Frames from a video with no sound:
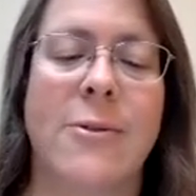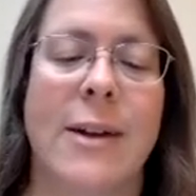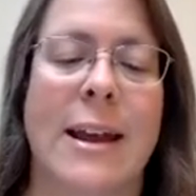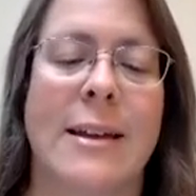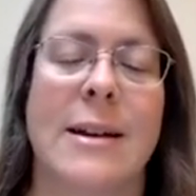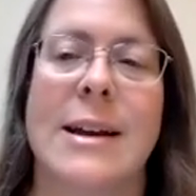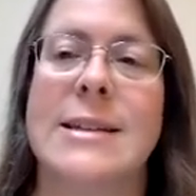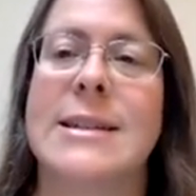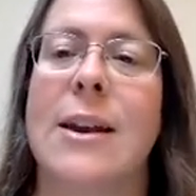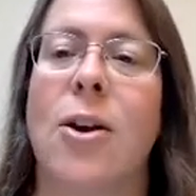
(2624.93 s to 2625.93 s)

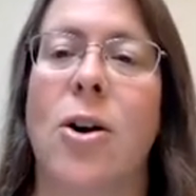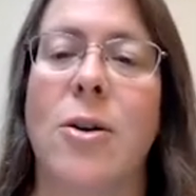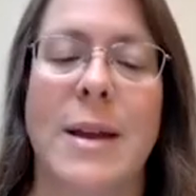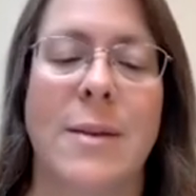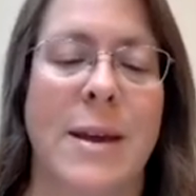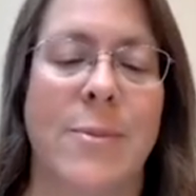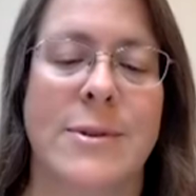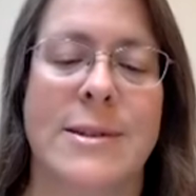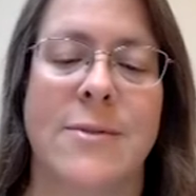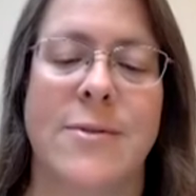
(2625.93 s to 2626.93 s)
recognized that harming
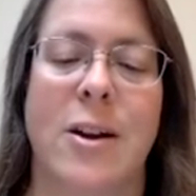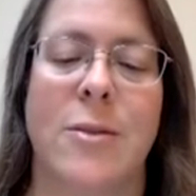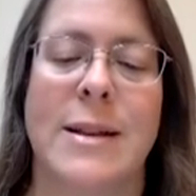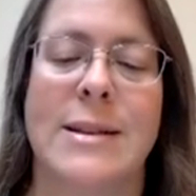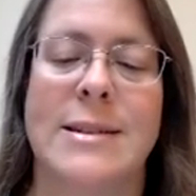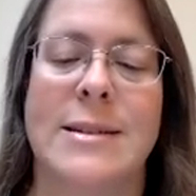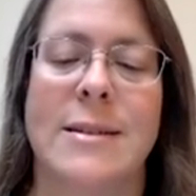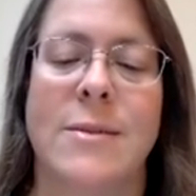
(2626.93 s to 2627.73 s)
people's environments,